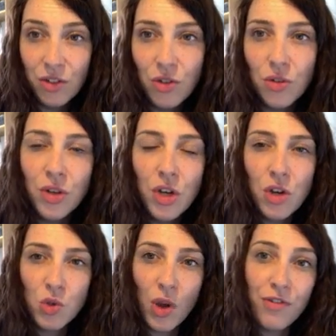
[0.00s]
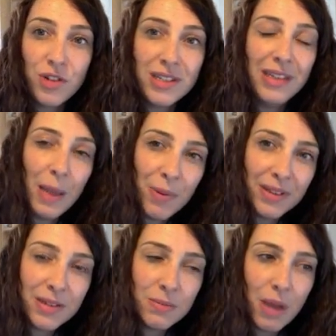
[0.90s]
to you. So if there's
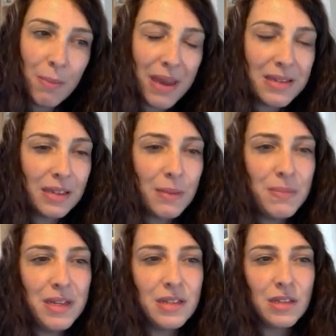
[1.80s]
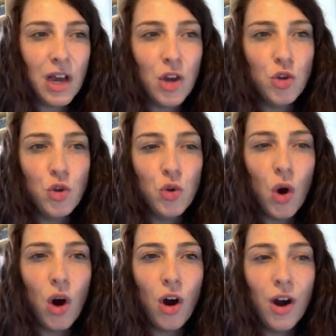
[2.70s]
nepotism, it basically means that you
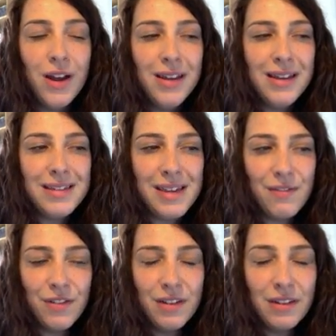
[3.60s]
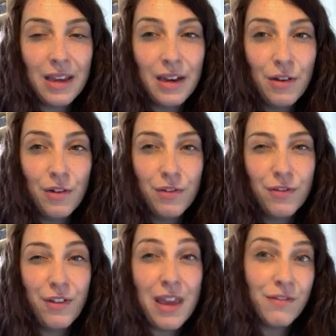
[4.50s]
are given kind of
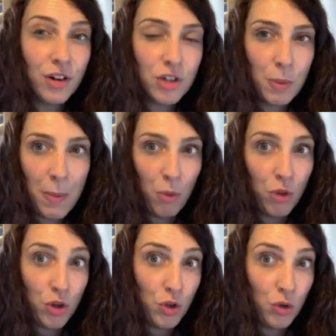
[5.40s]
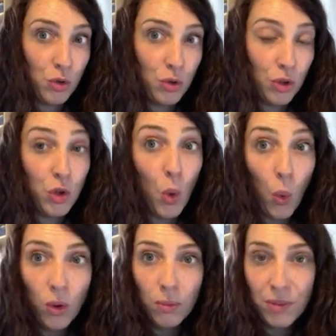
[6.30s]
favour to people that you
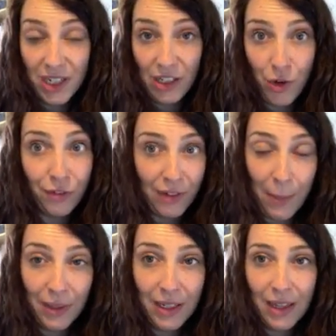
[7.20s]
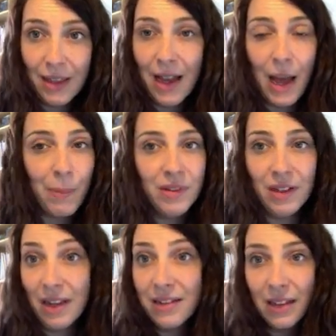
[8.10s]
know, particularly your family. And that happened
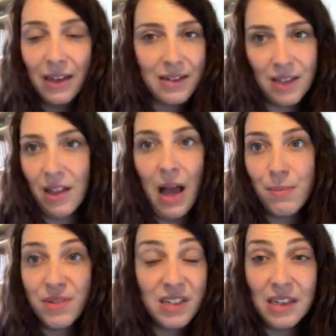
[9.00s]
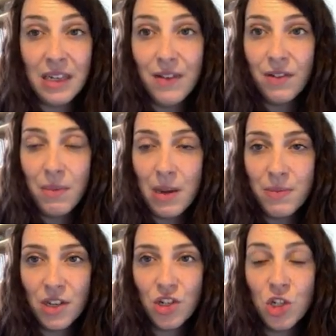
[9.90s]
in Italy and it still happens today, even in many
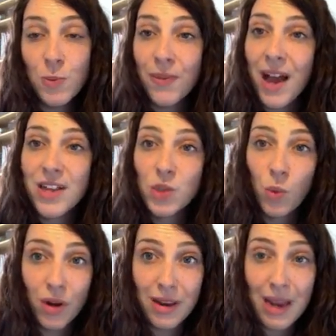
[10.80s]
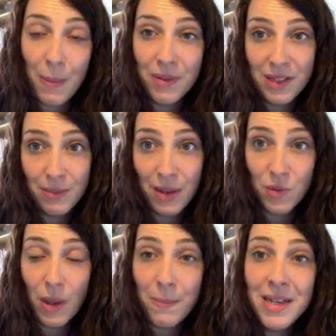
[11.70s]
positions, but that is the word nepotism, that's
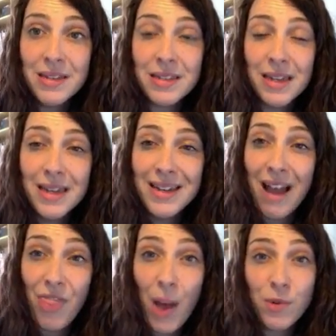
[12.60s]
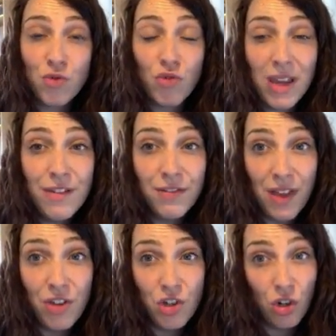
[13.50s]
what that means. And that was rife
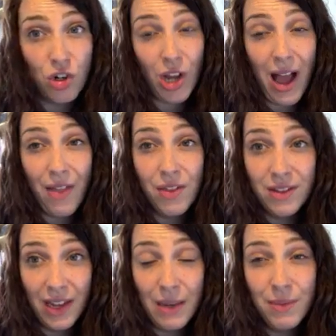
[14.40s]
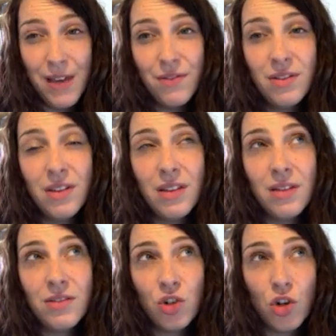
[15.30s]
in the church at the time. Given that the
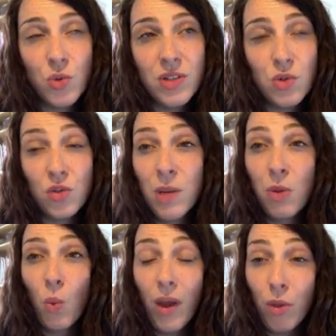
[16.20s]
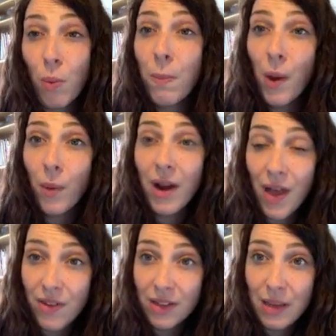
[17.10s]
church was associated with wealth and power
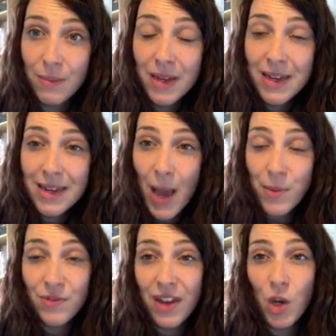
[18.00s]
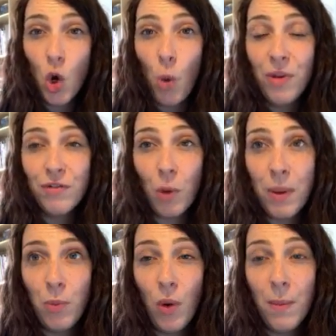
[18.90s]
at the time, it was very common for
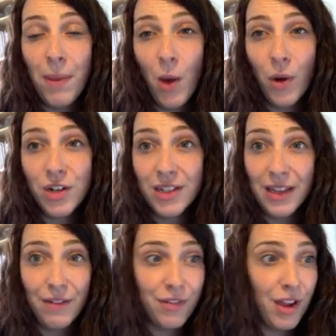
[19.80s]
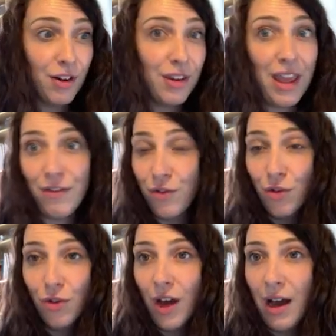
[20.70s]
people in power to give their
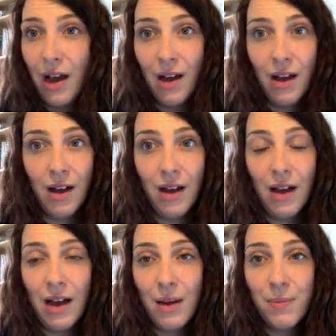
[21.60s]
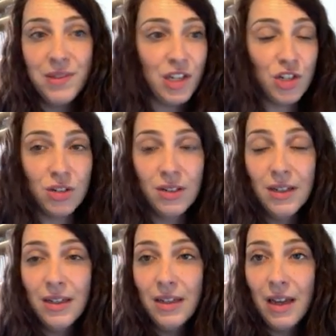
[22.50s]
nephew a position
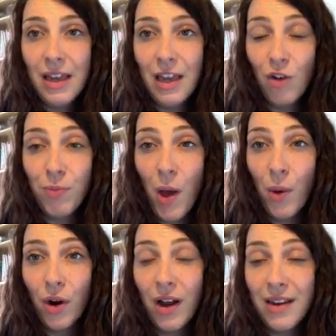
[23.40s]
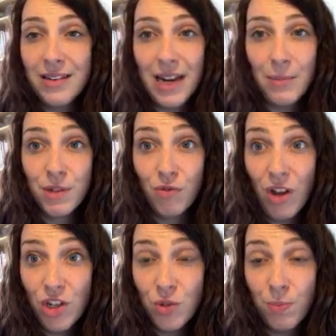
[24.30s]
of power in terms of
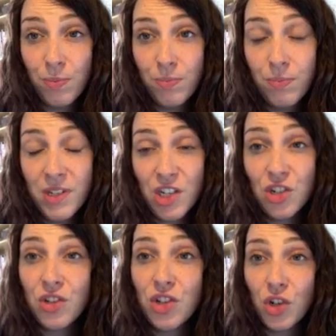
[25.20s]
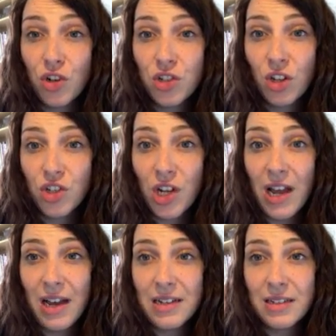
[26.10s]
rich positions in the church, such
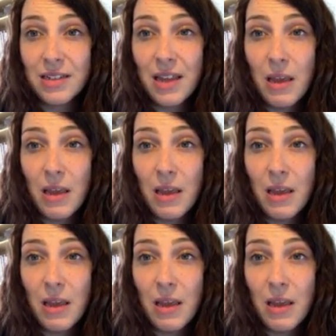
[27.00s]
as